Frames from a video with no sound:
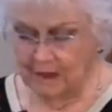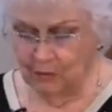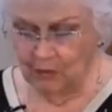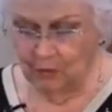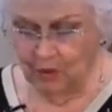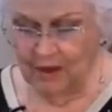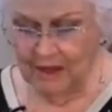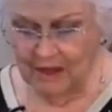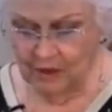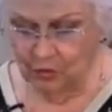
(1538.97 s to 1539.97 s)
and we
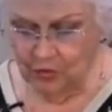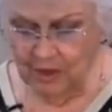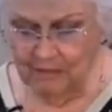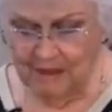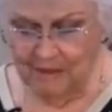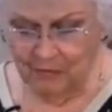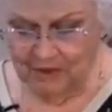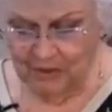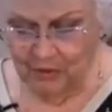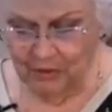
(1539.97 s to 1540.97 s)
walk in agreement
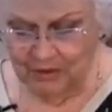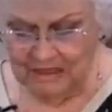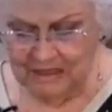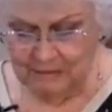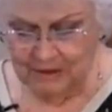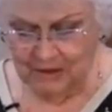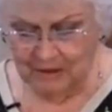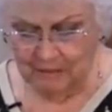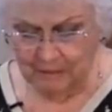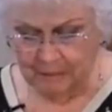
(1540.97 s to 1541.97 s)
with the Holy
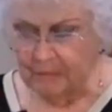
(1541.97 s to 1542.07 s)
Spirit.